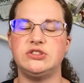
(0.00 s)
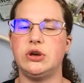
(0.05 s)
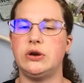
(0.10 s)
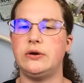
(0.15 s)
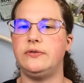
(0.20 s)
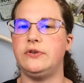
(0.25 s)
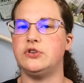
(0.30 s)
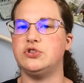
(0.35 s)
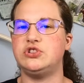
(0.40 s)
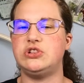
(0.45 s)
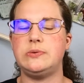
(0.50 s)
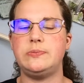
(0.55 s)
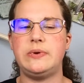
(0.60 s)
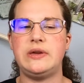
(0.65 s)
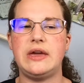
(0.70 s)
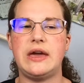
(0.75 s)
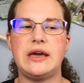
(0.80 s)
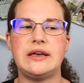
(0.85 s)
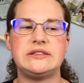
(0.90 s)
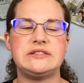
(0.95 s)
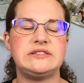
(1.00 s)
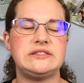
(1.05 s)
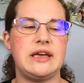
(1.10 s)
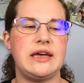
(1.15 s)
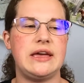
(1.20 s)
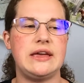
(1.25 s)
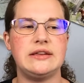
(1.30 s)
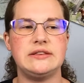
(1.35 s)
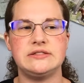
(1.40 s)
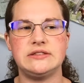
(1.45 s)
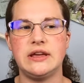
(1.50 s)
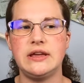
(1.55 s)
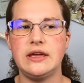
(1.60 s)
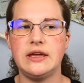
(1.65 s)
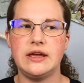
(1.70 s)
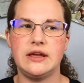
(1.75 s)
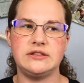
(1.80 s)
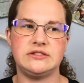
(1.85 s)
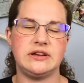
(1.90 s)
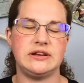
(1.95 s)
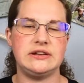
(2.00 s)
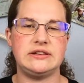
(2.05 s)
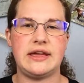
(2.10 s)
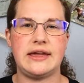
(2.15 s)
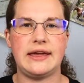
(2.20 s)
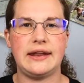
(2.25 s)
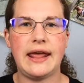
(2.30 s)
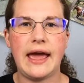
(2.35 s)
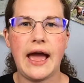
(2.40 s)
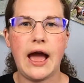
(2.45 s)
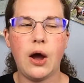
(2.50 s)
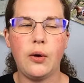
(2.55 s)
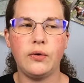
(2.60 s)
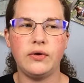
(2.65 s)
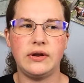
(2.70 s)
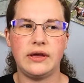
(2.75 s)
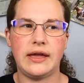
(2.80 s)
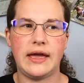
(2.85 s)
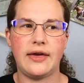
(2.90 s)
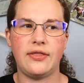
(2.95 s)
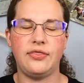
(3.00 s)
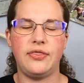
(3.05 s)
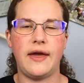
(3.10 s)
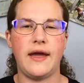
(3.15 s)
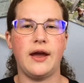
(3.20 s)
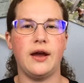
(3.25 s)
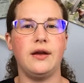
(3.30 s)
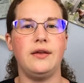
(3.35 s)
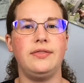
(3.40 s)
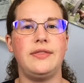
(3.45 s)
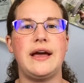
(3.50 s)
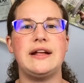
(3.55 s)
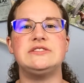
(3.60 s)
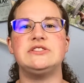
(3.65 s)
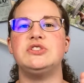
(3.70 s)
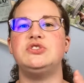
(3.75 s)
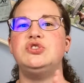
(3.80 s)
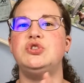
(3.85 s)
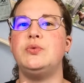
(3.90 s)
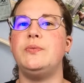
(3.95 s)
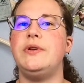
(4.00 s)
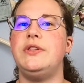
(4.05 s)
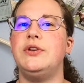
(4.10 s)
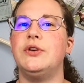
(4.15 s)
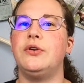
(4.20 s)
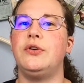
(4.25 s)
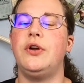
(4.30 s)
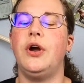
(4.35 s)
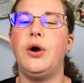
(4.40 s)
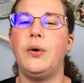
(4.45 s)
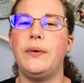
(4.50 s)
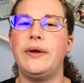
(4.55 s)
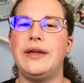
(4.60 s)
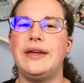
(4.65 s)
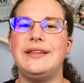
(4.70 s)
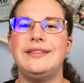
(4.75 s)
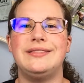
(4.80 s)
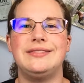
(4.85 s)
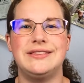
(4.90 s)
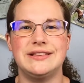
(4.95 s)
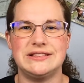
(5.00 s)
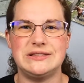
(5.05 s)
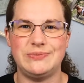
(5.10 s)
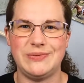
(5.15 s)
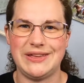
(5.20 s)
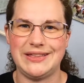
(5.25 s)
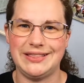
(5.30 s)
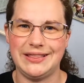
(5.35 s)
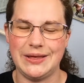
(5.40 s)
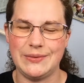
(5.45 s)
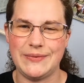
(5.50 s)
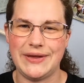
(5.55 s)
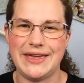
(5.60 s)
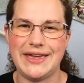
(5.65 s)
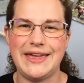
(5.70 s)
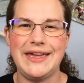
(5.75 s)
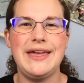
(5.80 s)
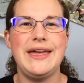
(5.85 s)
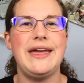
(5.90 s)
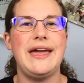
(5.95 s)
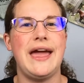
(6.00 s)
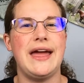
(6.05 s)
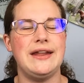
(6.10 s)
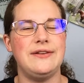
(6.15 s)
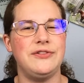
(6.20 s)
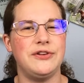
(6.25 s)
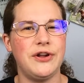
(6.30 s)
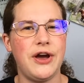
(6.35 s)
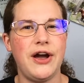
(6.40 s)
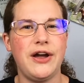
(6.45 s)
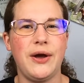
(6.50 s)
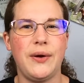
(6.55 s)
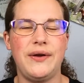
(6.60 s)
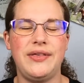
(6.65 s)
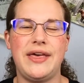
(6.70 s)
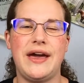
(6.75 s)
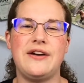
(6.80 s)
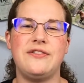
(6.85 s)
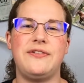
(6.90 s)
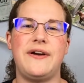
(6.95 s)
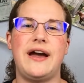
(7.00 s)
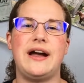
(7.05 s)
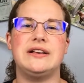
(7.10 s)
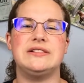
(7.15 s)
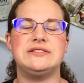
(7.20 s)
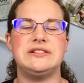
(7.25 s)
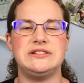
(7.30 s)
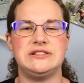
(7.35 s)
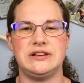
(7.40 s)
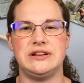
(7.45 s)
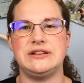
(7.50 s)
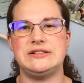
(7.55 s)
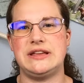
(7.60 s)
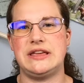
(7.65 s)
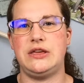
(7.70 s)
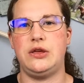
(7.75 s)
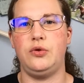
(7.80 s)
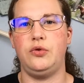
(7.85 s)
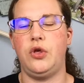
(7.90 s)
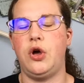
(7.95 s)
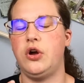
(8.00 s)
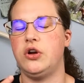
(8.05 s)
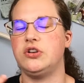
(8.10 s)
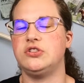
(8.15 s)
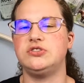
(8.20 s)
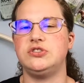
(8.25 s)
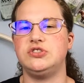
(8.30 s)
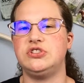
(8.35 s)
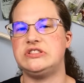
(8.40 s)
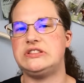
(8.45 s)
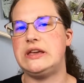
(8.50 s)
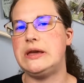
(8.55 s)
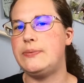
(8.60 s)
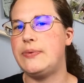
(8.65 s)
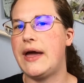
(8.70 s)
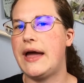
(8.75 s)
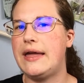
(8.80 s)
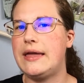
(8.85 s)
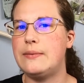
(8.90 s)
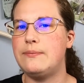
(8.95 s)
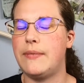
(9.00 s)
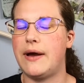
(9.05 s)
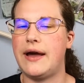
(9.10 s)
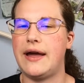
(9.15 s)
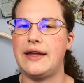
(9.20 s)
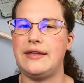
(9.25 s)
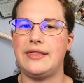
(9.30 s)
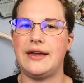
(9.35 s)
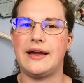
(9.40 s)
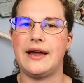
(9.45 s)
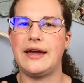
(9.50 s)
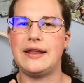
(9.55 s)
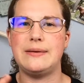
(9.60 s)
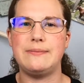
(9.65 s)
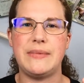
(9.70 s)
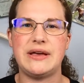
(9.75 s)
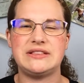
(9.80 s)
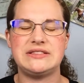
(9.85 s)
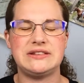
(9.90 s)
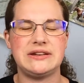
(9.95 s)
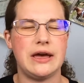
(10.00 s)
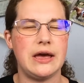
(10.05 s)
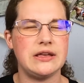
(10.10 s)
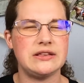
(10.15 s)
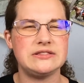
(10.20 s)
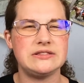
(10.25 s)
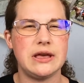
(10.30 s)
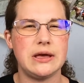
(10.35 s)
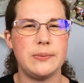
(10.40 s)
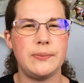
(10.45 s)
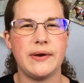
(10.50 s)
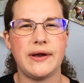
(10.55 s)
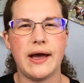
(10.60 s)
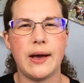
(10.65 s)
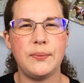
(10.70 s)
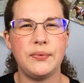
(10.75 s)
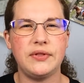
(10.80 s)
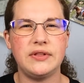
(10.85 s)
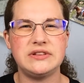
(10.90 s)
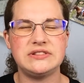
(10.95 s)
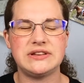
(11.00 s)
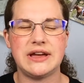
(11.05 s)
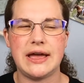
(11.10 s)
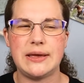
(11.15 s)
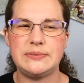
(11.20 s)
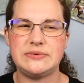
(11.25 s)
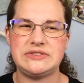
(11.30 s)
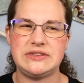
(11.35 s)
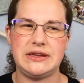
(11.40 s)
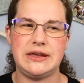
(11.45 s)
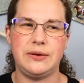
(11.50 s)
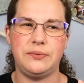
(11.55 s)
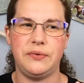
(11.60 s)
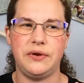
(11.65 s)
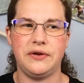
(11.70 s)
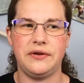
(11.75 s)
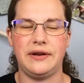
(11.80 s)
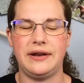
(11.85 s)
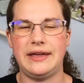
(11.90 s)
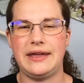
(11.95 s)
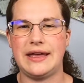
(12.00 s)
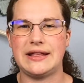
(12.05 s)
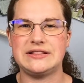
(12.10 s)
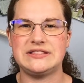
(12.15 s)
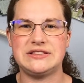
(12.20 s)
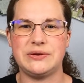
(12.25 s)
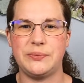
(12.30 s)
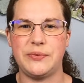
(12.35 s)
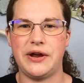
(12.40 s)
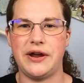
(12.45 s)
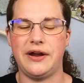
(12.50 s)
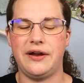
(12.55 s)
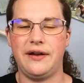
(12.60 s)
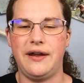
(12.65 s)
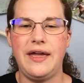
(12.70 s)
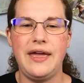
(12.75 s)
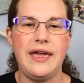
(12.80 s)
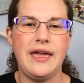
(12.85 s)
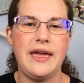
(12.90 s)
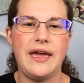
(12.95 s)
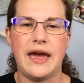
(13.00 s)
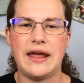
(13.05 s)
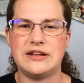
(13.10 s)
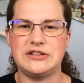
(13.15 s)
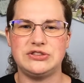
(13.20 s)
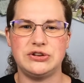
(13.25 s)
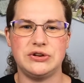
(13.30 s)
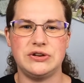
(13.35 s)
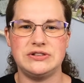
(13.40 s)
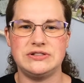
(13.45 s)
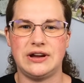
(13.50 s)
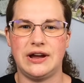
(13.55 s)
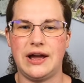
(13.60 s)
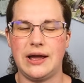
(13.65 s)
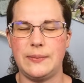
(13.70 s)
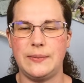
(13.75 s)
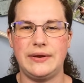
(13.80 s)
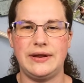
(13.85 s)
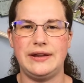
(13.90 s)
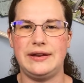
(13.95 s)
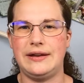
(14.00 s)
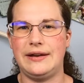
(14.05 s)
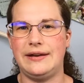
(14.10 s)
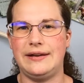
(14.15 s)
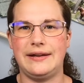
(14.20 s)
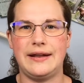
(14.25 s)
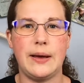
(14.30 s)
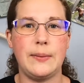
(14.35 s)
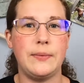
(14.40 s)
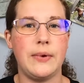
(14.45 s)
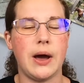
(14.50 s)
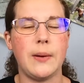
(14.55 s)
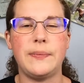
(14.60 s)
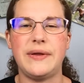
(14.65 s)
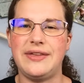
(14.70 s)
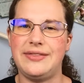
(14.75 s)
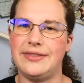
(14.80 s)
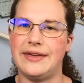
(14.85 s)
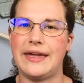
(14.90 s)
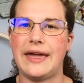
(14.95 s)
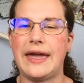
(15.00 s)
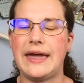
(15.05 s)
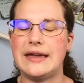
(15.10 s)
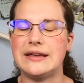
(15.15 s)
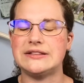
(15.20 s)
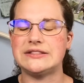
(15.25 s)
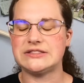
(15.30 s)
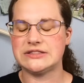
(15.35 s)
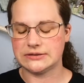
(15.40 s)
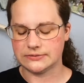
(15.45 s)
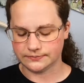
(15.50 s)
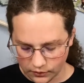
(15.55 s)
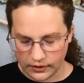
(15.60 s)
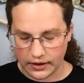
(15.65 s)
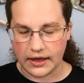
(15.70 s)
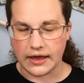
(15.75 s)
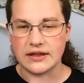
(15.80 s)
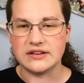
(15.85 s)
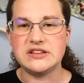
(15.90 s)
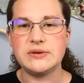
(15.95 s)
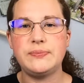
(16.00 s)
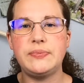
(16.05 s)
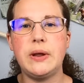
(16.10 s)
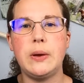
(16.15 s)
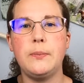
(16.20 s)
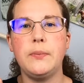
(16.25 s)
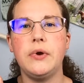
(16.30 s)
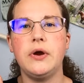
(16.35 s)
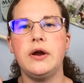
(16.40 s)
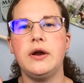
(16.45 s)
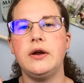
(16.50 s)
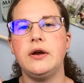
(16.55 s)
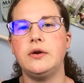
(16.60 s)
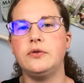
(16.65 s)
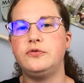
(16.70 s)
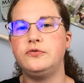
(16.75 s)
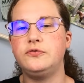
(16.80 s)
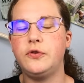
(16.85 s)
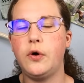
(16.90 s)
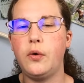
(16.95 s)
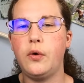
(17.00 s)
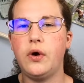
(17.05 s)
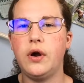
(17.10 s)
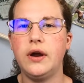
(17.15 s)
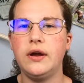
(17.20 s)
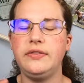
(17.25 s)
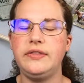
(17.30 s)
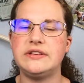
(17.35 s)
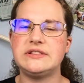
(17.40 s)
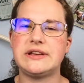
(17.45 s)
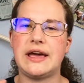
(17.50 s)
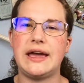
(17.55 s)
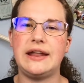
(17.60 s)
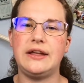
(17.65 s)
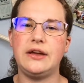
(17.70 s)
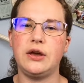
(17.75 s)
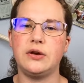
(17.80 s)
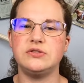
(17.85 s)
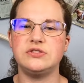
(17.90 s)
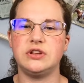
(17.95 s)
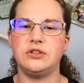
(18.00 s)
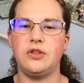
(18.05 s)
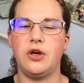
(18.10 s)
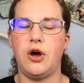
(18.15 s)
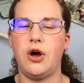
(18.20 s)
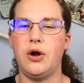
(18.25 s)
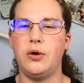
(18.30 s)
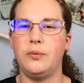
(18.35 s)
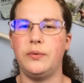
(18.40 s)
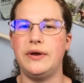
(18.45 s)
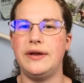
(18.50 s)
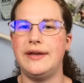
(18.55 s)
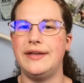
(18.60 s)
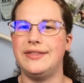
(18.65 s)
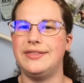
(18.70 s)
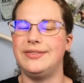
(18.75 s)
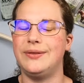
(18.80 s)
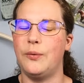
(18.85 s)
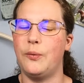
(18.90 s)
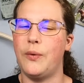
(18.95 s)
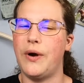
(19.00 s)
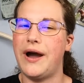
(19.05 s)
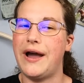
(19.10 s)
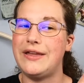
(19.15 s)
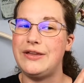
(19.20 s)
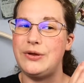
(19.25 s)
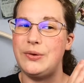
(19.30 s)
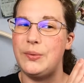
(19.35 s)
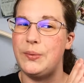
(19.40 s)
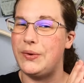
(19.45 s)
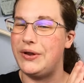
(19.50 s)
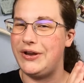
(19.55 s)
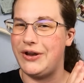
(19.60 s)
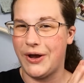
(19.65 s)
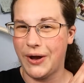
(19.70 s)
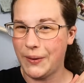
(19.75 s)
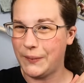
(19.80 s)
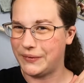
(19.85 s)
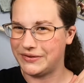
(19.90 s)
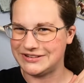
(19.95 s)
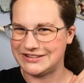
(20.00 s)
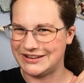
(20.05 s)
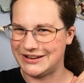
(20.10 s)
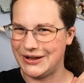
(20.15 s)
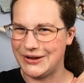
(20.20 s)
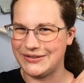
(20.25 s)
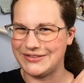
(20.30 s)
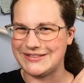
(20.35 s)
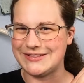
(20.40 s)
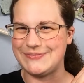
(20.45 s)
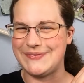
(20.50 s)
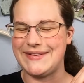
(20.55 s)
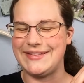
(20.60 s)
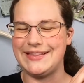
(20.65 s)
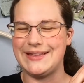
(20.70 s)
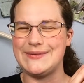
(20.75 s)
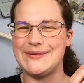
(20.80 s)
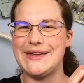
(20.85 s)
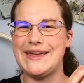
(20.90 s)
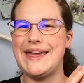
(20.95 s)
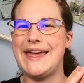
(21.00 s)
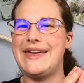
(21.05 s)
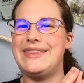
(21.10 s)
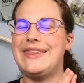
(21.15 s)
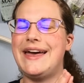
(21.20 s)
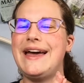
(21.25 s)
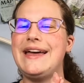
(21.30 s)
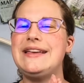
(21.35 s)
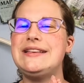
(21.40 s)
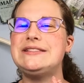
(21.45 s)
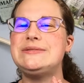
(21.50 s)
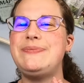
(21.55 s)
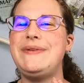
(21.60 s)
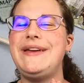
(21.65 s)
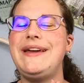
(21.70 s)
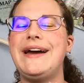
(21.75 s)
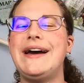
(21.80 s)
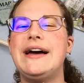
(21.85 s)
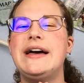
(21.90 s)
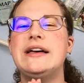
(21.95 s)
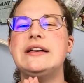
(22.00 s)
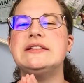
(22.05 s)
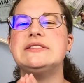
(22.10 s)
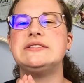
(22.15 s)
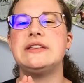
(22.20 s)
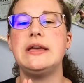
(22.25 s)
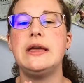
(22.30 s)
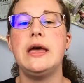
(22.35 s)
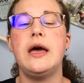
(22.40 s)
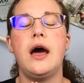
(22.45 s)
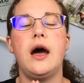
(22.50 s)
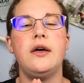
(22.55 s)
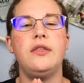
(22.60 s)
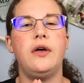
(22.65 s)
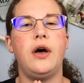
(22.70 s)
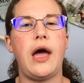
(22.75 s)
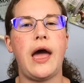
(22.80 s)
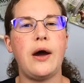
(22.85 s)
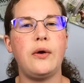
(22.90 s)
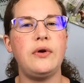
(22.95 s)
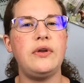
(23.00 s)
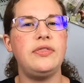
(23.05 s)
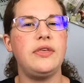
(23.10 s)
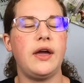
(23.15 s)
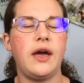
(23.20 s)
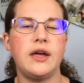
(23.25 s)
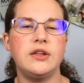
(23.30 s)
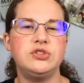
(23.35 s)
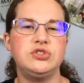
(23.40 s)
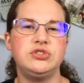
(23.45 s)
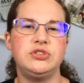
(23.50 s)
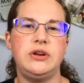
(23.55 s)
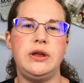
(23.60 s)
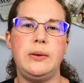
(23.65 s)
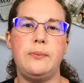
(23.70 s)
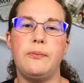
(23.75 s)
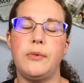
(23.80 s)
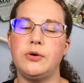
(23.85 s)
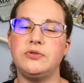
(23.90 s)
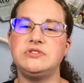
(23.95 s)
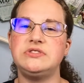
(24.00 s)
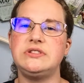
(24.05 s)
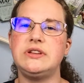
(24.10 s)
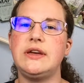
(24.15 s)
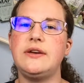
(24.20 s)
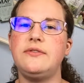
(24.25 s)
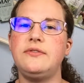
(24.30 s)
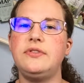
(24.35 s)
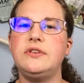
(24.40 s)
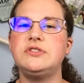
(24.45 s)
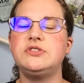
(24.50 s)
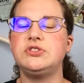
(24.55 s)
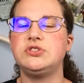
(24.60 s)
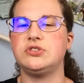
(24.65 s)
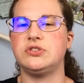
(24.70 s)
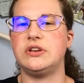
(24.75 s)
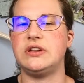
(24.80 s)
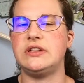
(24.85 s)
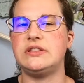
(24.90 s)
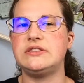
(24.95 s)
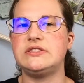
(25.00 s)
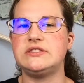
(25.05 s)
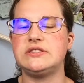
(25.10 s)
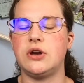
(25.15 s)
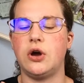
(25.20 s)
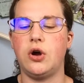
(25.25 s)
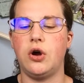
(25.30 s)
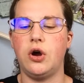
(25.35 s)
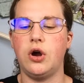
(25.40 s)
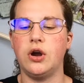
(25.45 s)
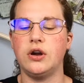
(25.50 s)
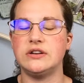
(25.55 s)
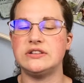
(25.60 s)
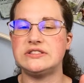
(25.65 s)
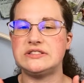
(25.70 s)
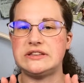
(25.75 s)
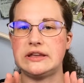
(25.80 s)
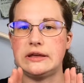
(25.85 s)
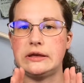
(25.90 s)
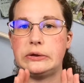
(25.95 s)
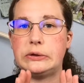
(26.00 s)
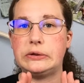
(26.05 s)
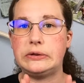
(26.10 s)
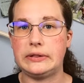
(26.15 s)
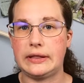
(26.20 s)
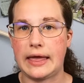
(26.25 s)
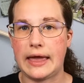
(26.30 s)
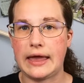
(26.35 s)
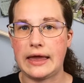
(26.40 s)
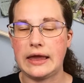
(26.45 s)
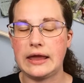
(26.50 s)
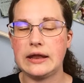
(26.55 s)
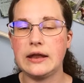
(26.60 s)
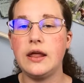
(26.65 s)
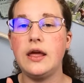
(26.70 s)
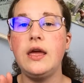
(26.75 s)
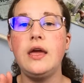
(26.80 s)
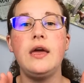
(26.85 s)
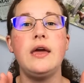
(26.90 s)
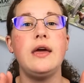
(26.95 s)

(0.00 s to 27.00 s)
So if your GPS says it's going to take an hour to get there, that's assuming you're going the speed limit. And if you're not going that fast, it's going to take you longer. So just keep that in mind. That kind of messed us up a couple of times, thinking we were going to get somewhere at a certain time, and it ended up not being the case. Okay, tip number 4, this kind of goes along with why you would not want to go the speed limit, and that is because out in the country, most of the streets are single lane.